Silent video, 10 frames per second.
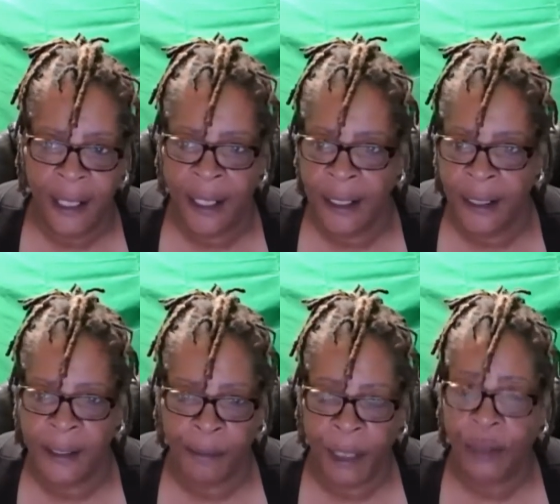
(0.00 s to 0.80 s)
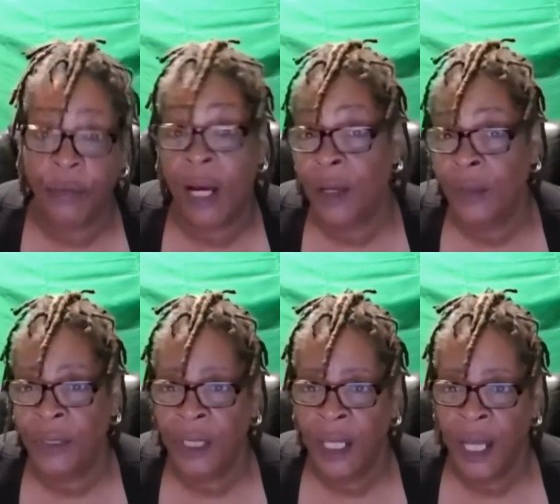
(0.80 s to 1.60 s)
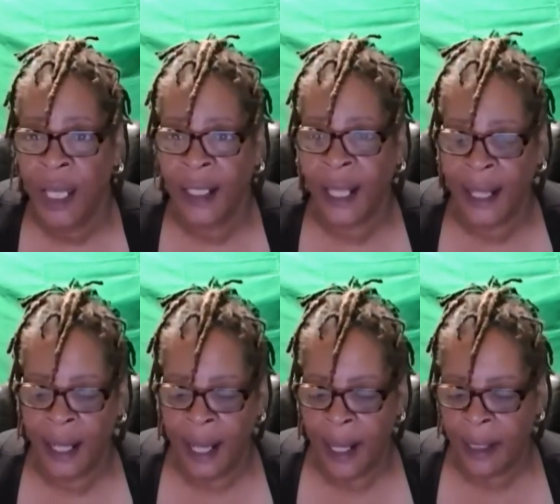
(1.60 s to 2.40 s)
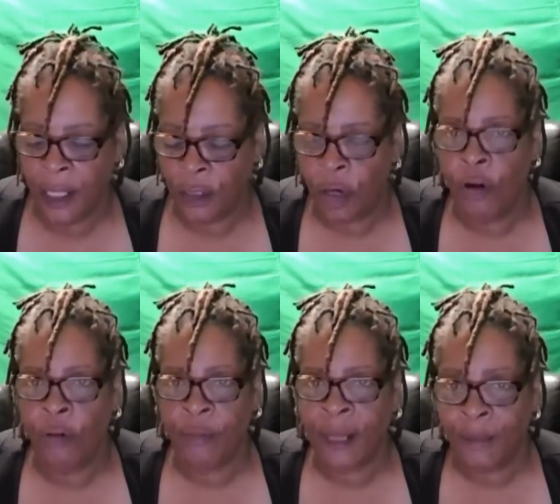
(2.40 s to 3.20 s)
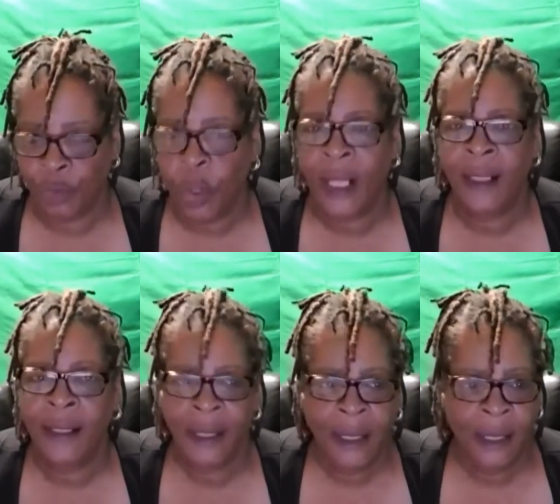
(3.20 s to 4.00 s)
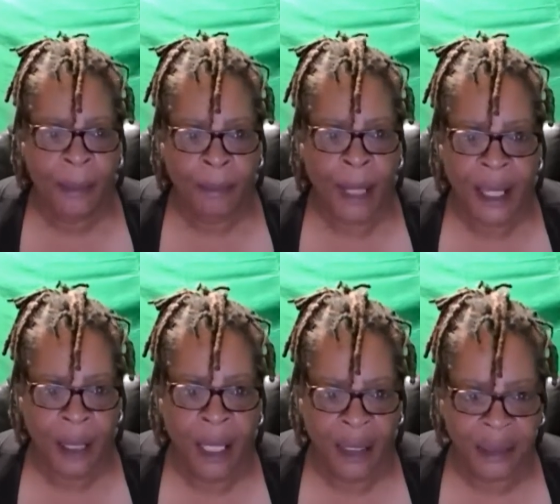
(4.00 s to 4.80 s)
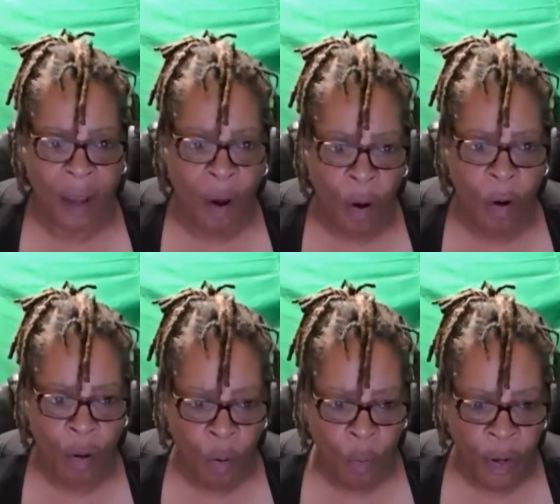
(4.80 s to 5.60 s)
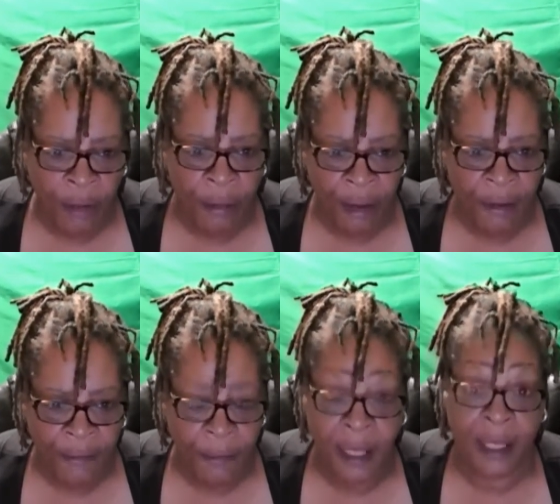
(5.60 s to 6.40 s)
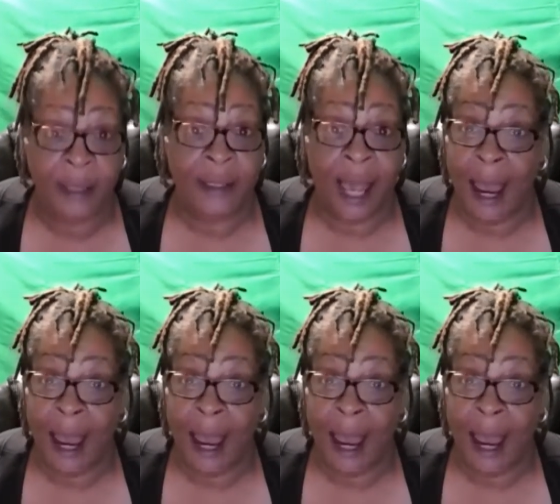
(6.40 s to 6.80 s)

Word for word: in this mental house that the terms I'm trying to make us all aware of because